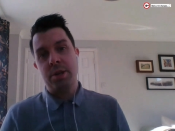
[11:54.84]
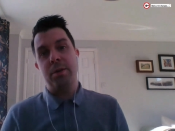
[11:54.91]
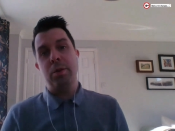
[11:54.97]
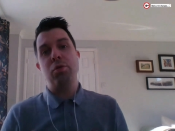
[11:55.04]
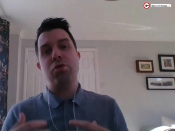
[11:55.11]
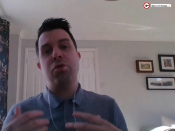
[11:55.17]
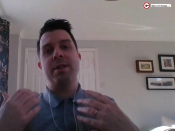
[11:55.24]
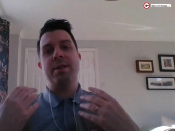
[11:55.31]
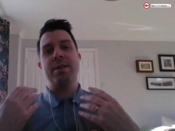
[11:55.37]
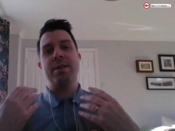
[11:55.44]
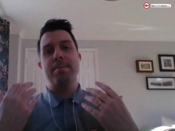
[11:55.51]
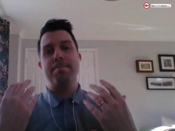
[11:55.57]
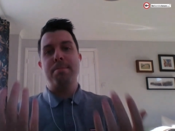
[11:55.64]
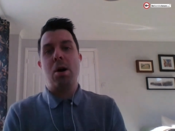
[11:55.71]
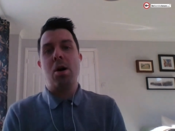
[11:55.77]
So you're trying
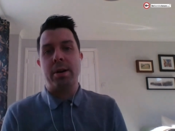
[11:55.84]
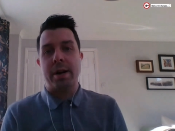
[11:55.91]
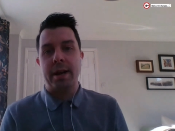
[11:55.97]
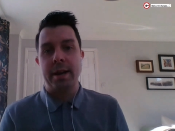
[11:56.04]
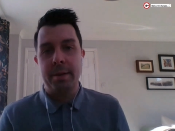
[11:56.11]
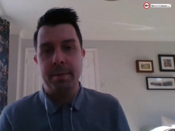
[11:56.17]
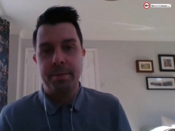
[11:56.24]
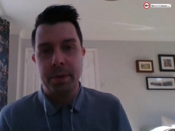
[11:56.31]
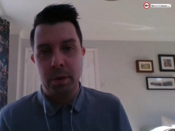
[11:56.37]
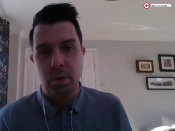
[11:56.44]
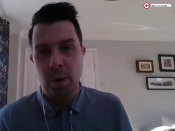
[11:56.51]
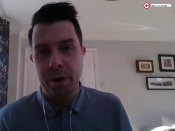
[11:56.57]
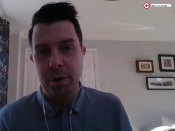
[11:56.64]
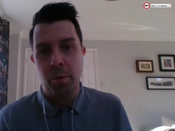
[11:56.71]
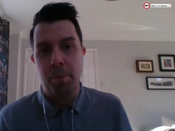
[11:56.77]
to market your
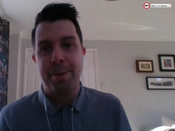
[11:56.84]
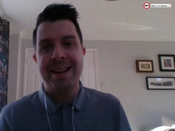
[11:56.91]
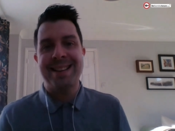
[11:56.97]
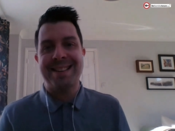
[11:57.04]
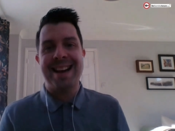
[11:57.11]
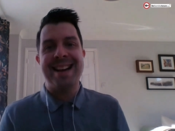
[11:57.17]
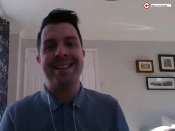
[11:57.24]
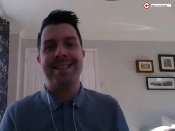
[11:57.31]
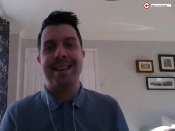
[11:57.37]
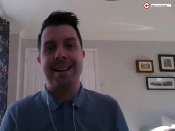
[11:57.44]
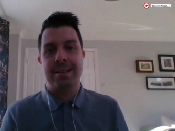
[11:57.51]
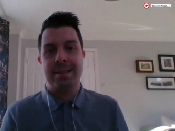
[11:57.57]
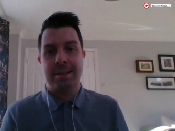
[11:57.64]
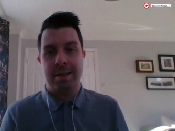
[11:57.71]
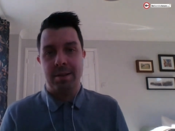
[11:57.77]
one of your best
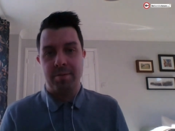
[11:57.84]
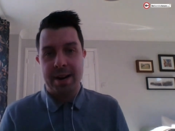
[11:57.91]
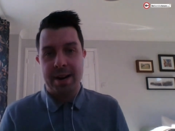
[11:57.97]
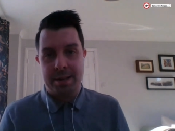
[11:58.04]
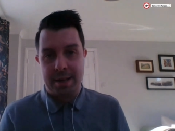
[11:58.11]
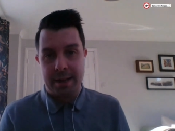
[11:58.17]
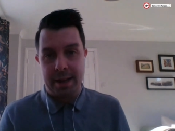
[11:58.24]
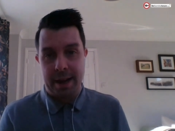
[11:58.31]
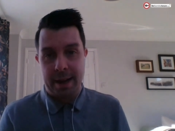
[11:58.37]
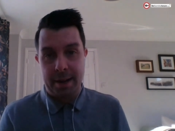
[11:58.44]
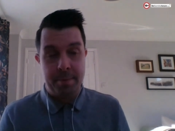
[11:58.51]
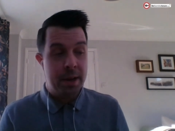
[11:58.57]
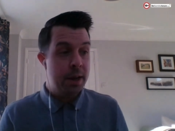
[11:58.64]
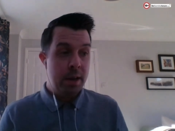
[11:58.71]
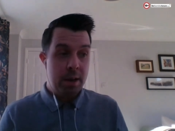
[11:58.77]
assets to the racing
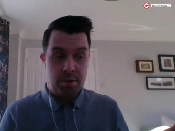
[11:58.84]
game,